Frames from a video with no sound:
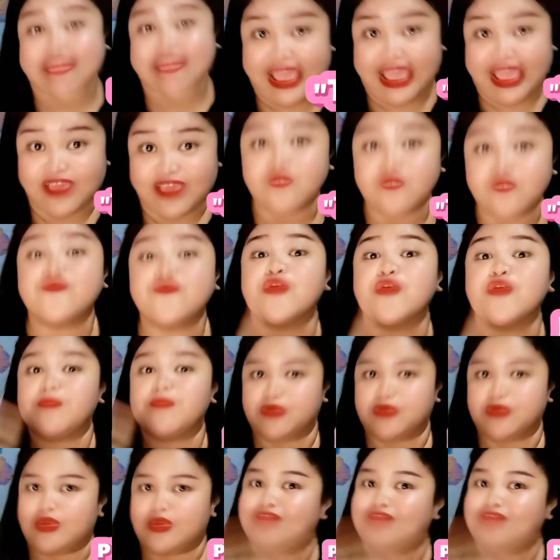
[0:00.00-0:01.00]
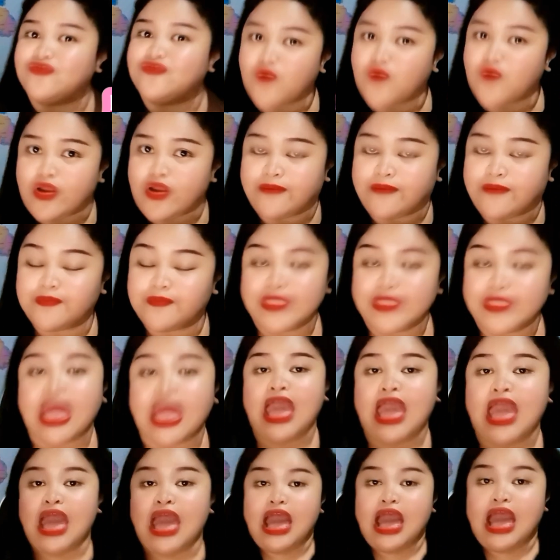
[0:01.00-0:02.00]
they for plural form.
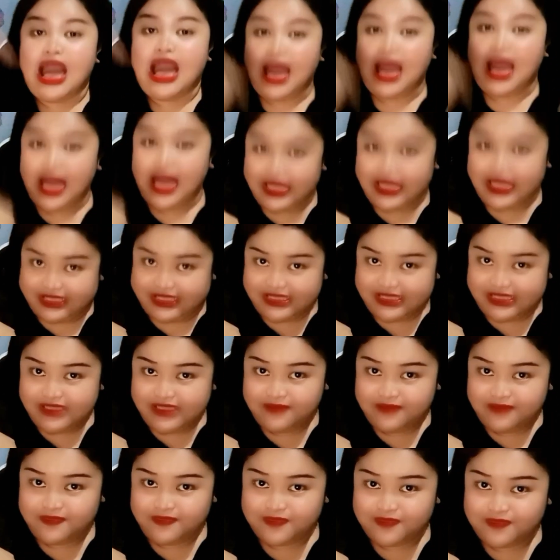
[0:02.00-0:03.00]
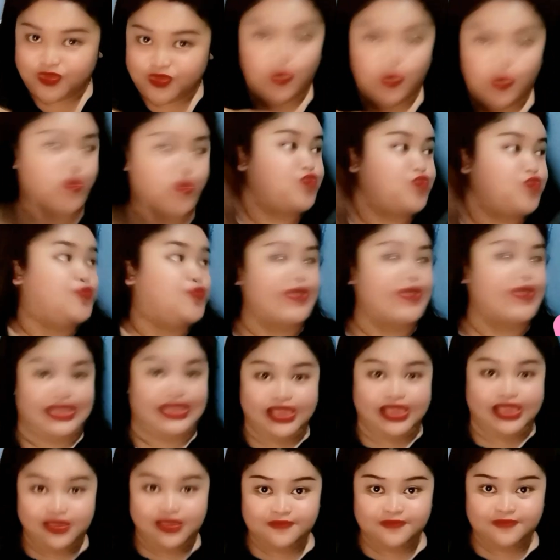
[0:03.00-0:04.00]
I or
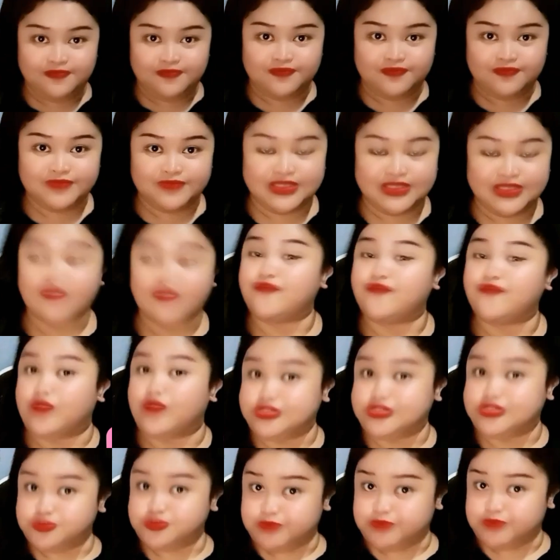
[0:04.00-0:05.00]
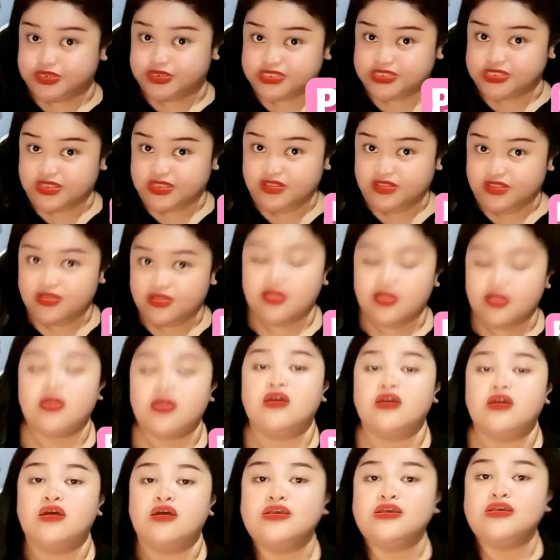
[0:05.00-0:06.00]
we, first person.
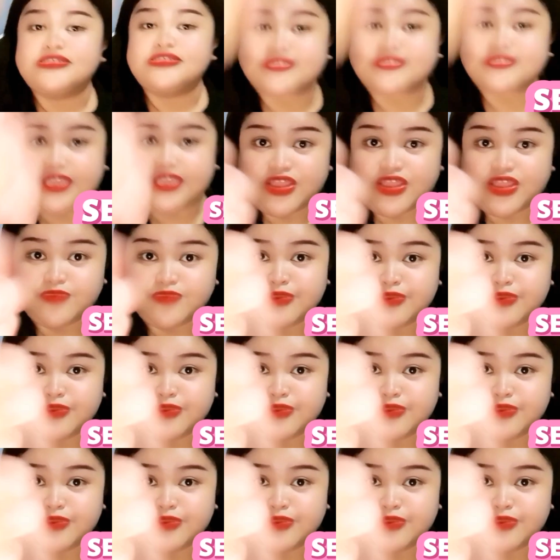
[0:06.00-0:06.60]
Second